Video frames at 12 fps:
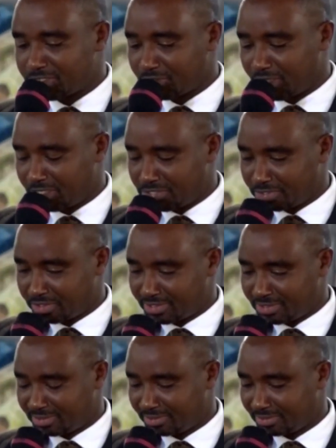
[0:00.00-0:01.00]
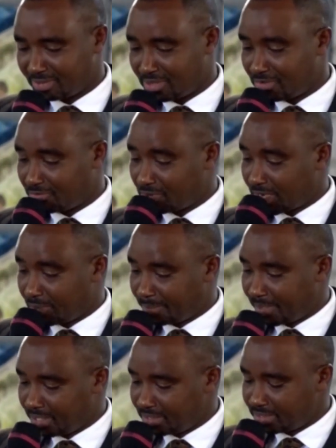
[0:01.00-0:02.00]
occasions for
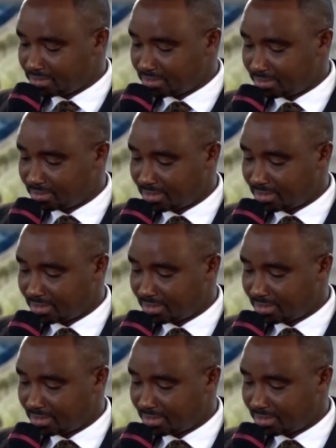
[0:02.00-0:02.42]
campaigns,